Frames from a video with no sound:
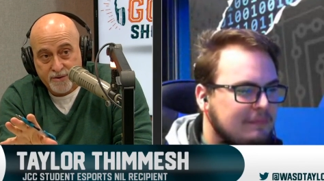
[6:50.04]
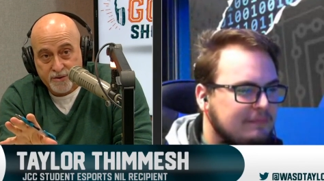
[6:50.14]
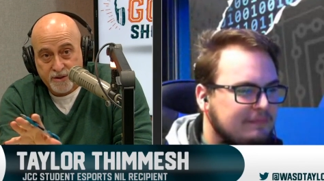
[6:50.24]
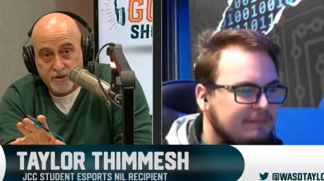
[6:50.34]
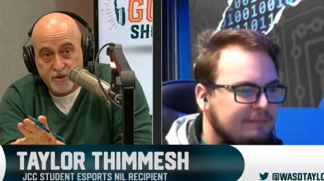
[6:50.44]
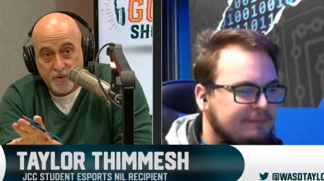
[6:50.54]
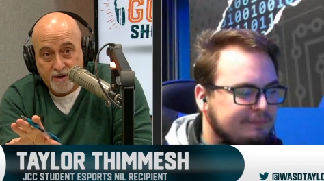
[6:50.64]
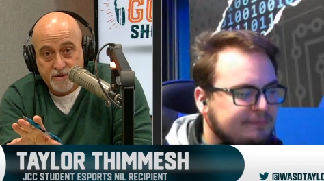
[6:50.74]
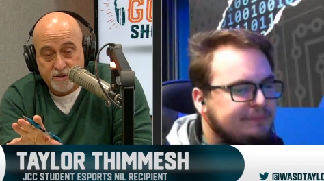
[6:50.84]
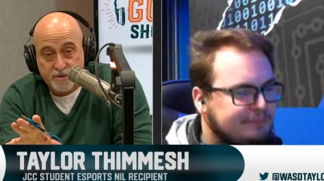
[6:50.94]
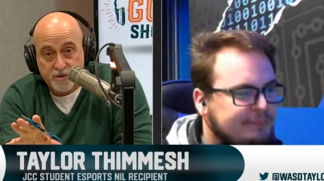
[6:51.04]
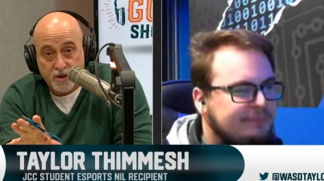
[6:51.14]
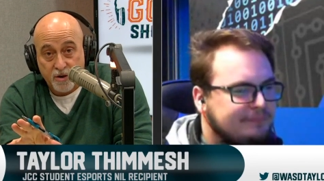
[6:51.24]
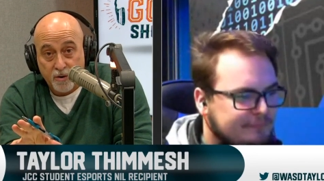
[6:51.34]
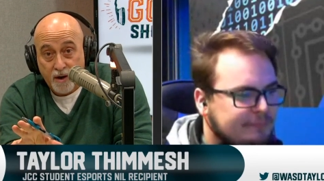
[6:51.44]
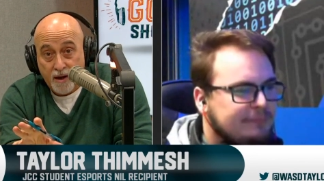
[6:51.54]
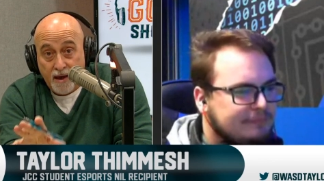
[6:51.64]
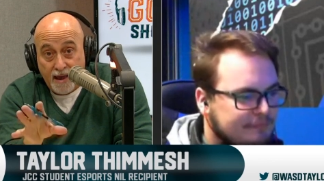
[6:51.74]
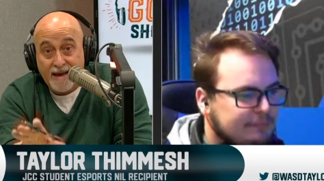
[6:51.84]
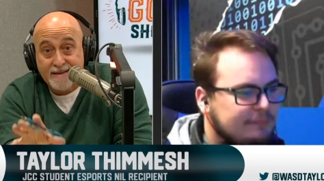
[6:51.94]
Speaker 1: situation so
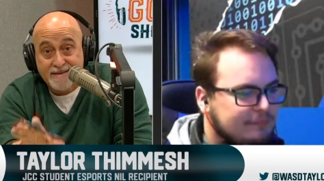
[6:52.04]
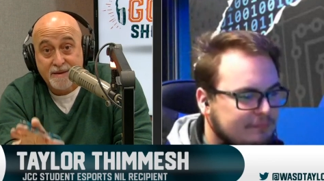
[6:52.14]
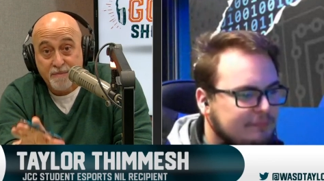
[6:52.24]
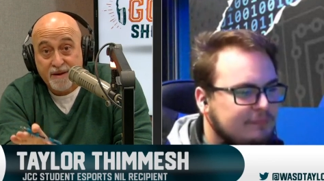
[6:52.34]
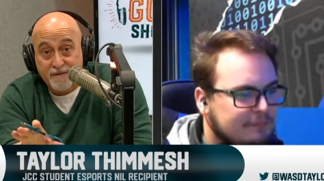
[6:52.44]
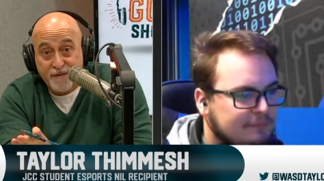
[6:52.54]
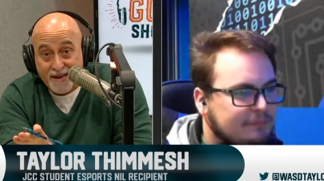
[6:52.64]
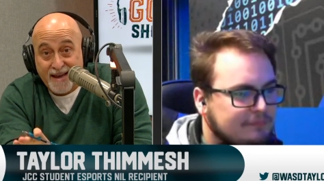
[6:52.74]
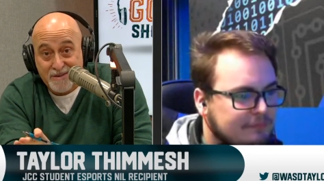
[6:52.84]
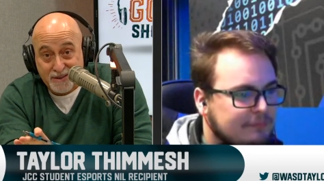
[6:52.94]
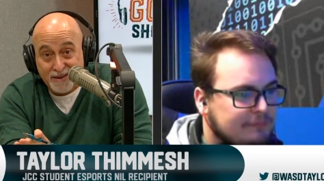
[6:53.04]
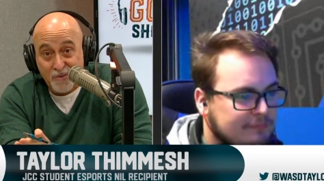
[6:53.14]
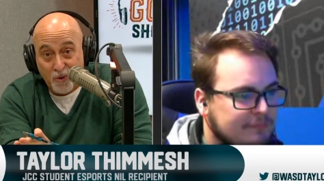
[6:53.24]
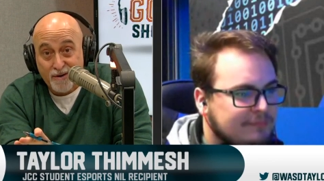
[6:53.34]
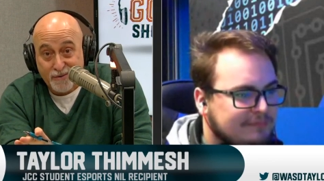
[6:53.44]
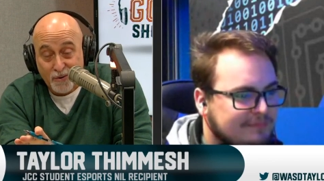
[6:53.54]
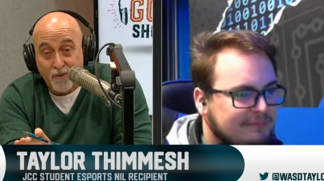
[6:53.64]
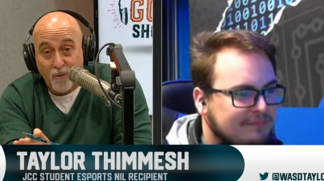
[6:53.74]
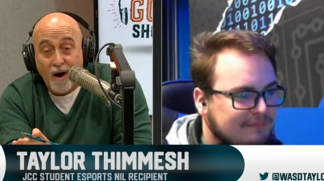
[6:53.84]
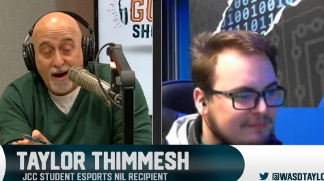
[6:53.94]
has it been financially worth your
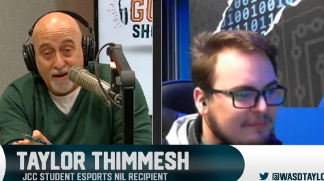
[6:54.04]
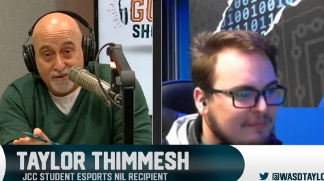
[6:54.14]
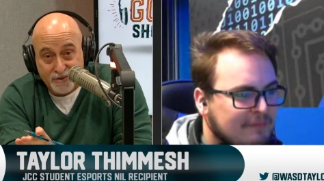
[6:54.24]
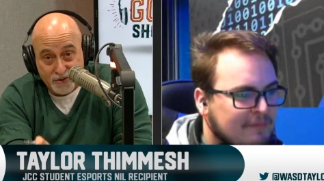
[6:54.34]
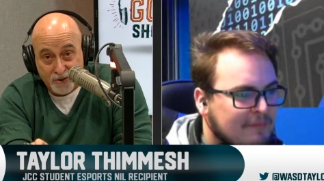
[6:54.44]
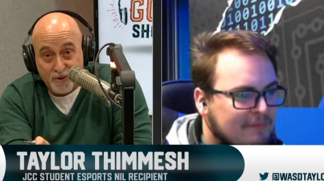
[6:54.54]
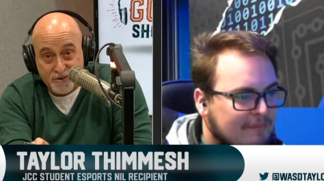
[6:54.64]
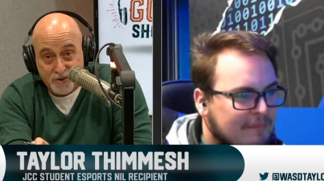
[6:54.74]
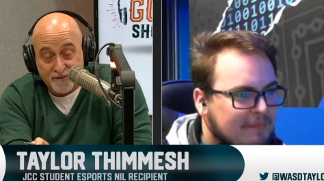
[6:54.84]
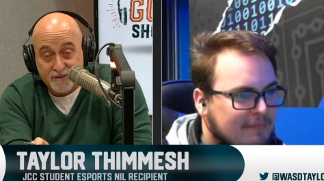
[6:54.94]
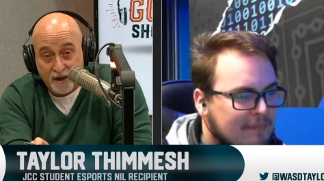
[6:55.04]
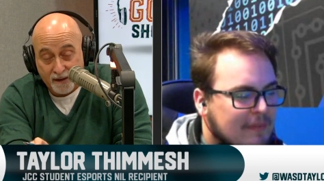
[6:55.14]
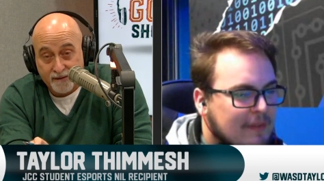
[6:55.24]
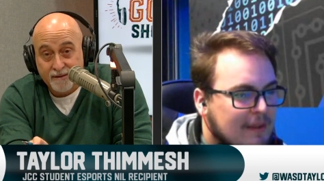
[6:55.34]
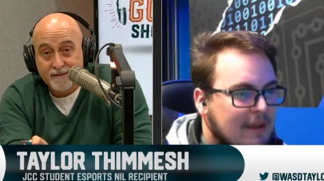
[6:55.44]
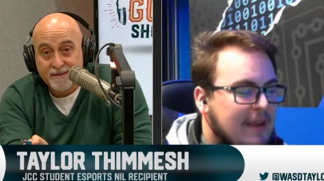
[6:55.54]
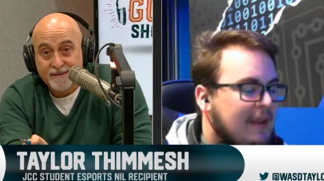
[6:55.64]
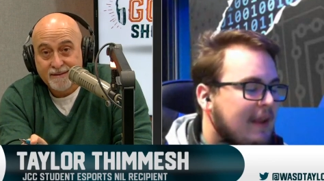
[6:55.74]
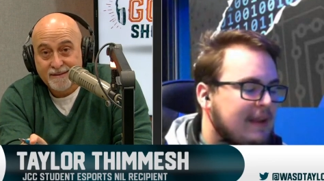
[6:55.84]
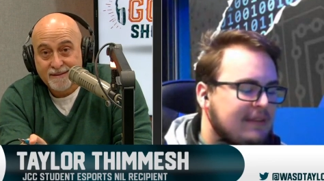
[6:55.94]
while to do what you have done
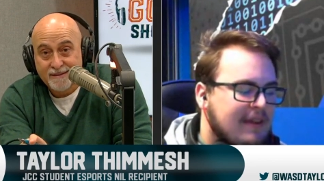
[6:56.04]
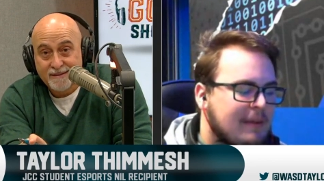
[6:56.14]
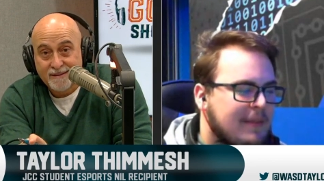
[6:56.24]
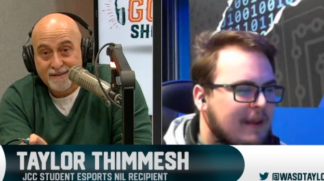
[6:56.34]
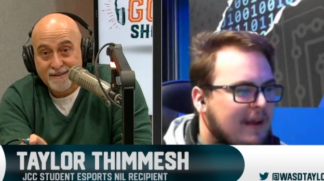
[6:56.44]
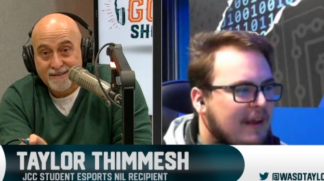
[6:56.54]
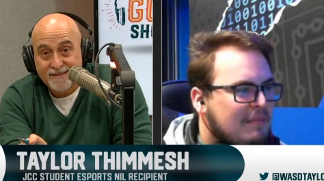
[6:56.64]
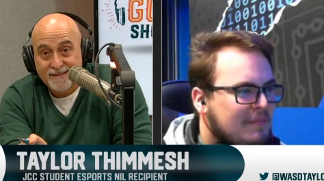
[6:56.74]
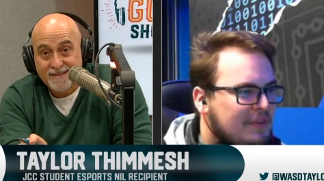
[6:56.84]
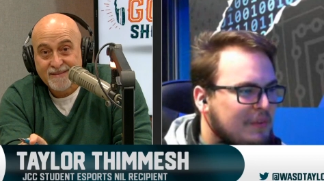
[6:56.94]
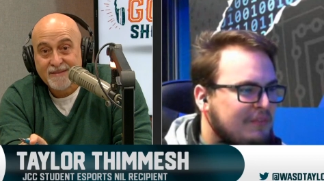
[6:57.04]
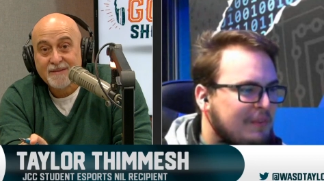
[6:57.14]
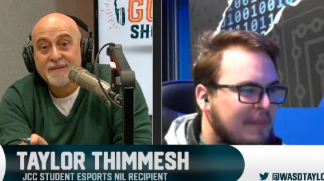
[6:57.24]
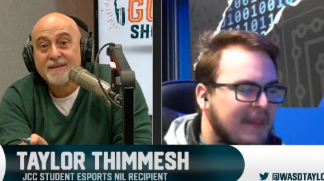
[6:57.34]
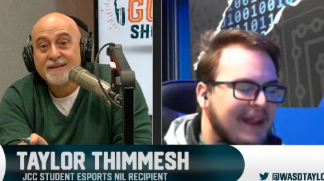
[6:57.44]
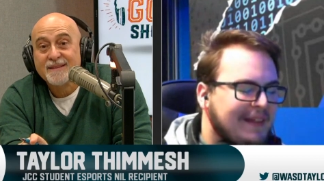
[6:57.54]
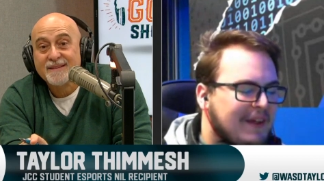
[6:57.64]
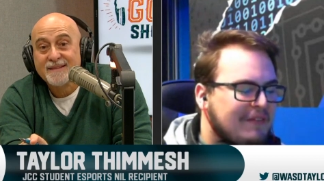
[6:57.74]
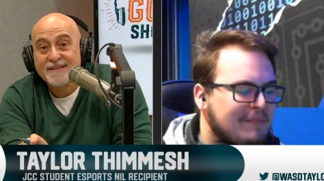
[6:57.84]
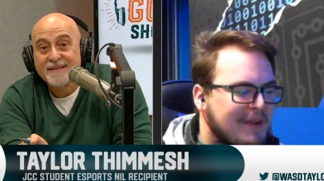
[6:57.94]
Speaker 2: hey, anytime that I'm doing something
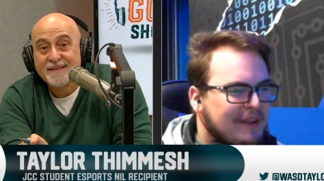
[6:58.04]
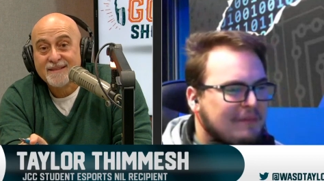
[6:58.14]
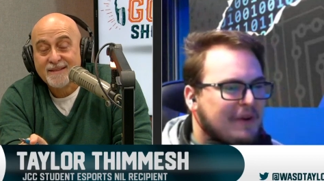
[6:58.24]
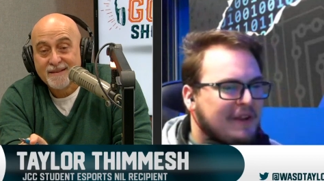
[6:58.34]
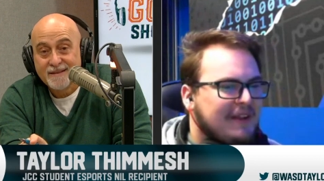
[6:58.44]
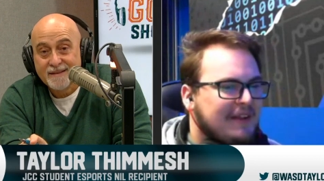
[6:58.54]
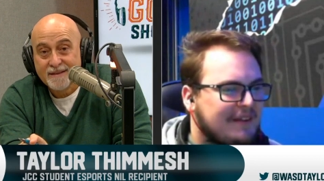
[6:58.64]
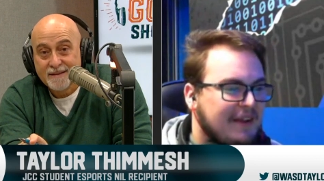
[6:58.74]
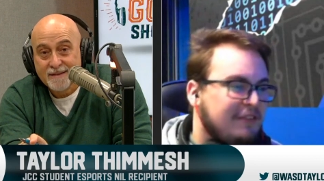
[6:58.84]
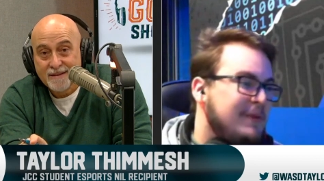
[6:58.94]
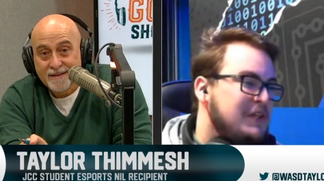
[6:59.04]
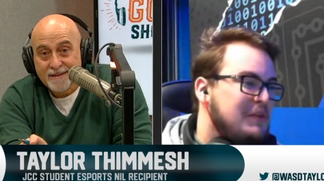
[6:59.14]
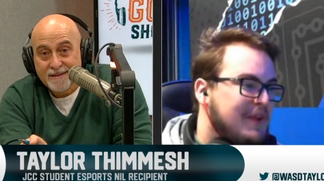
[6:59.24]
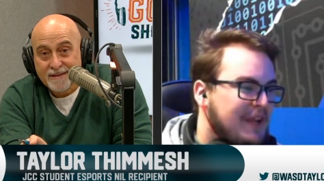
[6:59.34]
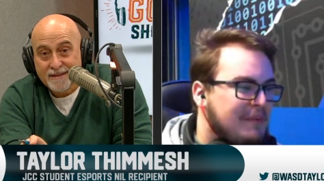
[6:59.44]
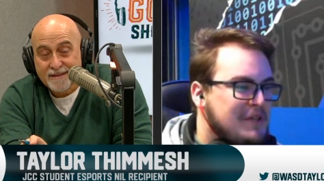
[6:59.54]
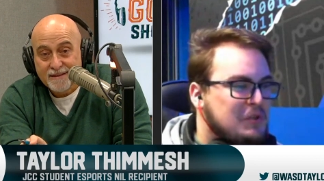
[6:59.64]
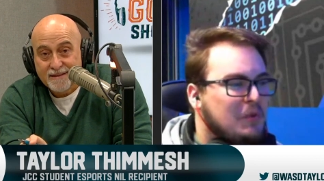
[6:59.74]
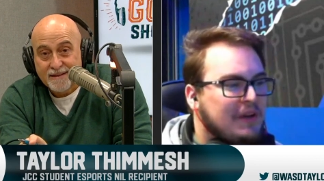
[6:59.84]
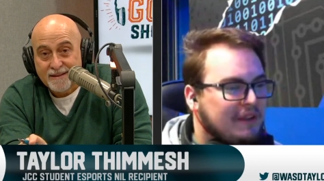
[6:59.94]
that I love and making money, and especially
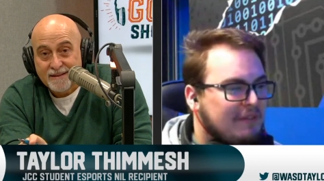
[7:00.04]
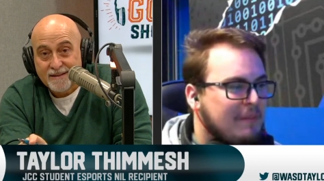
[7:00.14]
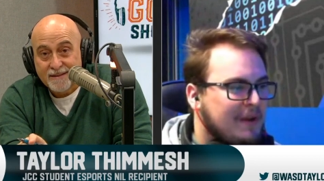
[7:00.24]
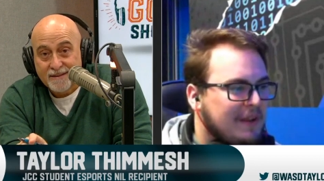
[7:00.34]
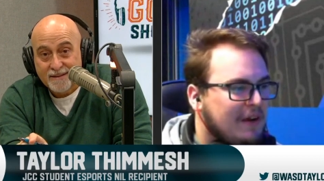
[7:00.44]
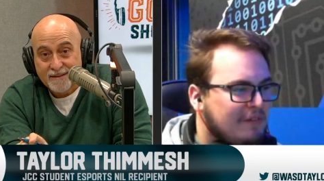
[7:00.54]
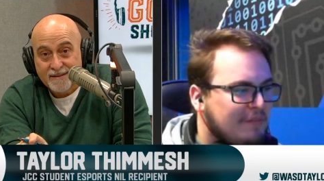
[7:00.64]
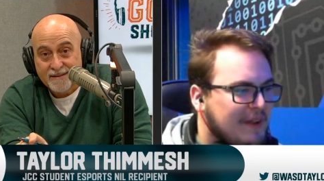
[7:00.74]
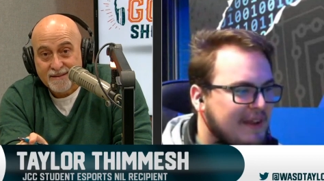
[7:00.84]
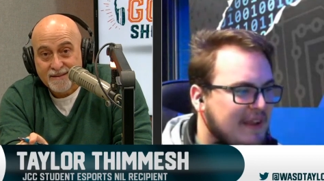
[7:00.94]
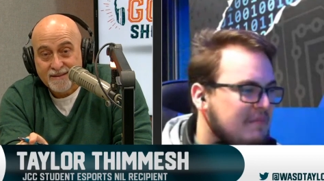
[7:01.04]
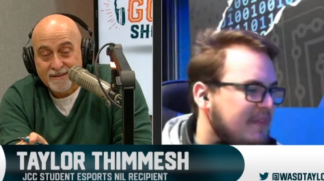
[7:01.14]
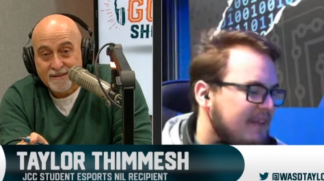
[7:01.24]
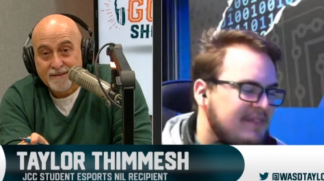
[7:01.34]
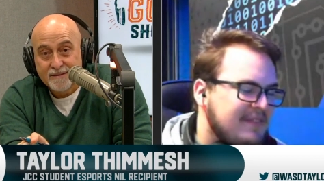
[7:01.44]
making a majority of the money off of my name,